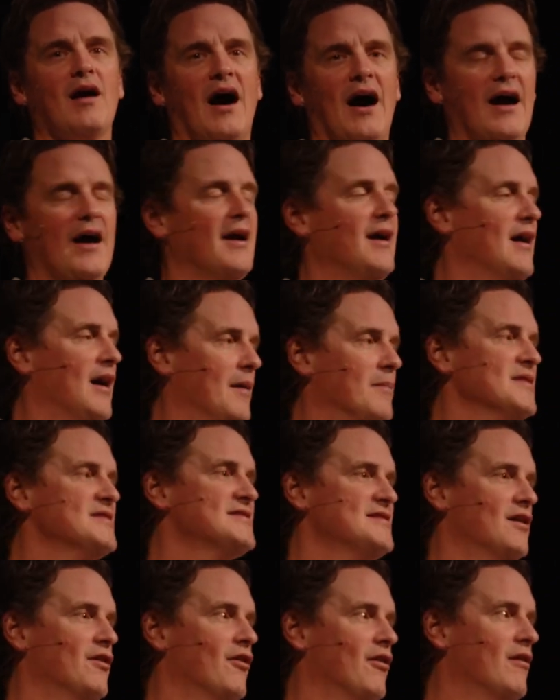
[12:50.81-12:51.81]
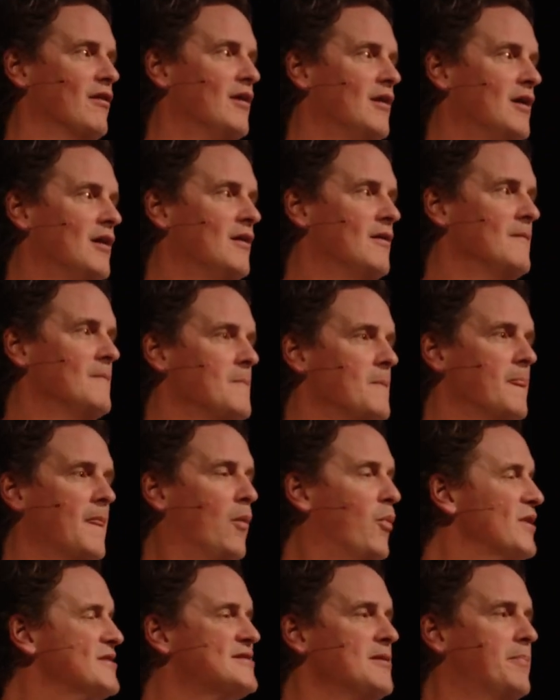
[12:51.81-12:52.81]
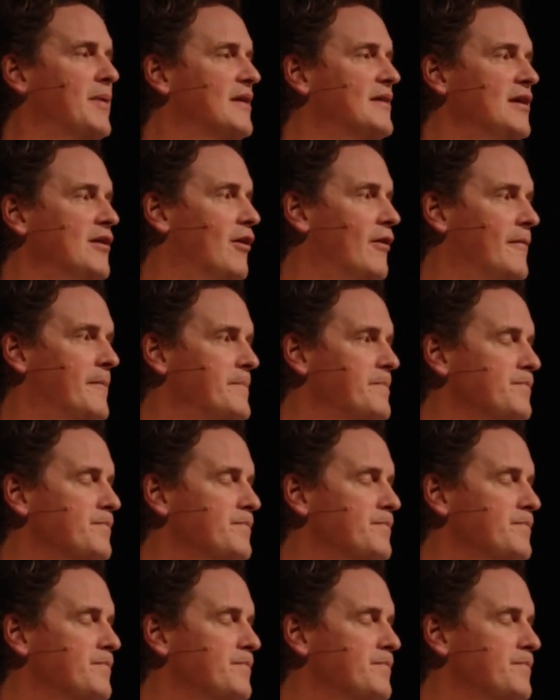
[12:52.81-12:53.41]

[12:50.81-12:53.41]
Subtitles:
I am a sinner. Then what's the big deal?